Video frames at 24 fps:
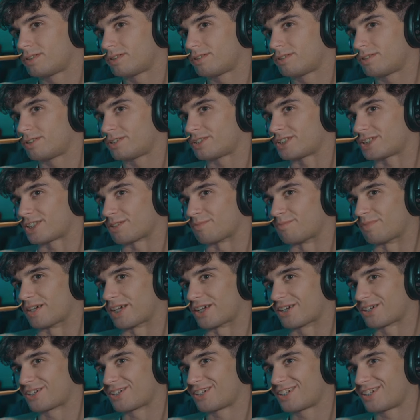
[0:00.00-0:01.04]
Is that the
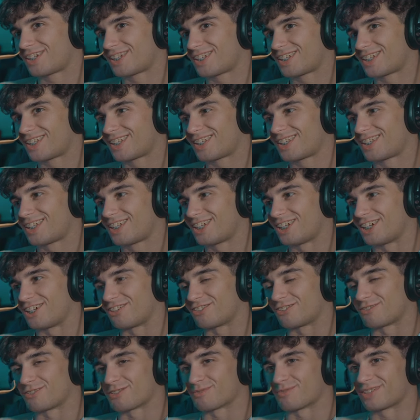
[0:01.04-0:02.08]
bear
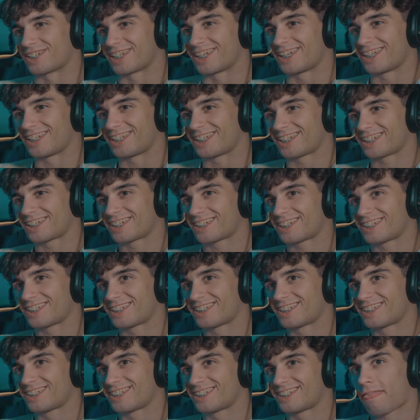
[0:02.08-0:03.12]
from the beginning?
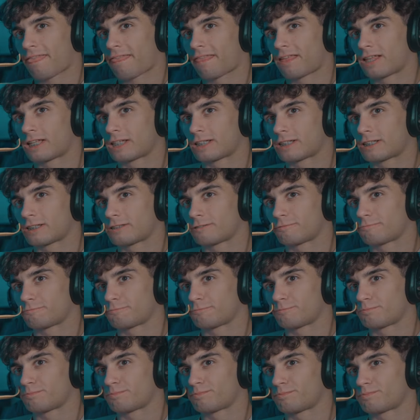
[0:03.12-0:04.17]
Okay.
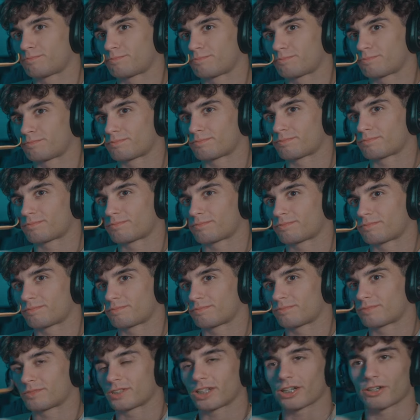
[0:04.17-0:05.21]

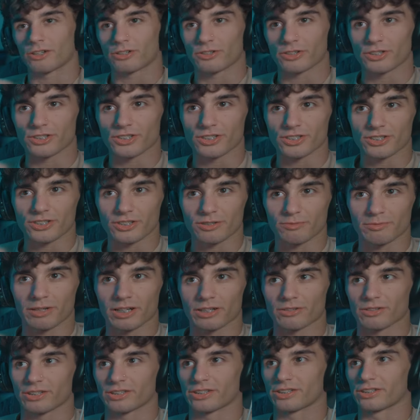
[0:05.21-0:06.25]
Oh, Christian's in the back
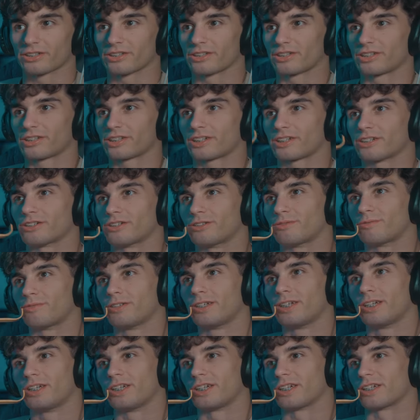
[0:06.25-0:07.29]
right there. They didn't kill him.
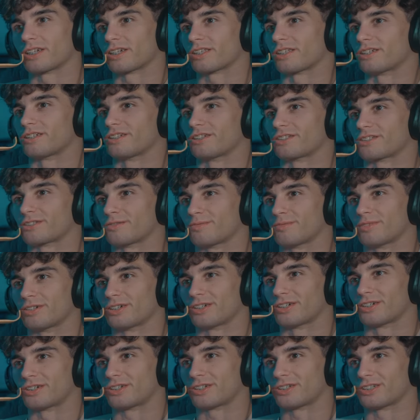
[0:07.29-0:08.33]
Yeah, that is the
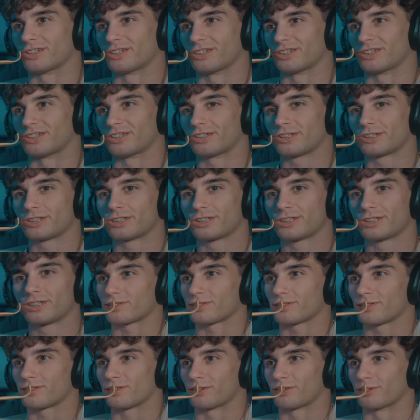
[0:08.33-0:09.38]
bear. Oh.
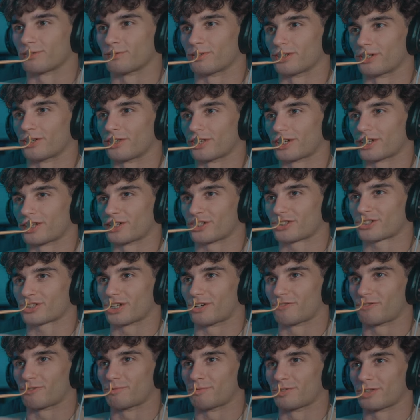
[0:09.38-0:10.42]
Or what? Are they gonna stuff
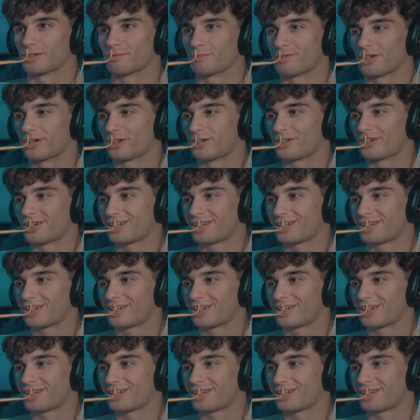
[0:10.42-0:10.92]
him in the bear?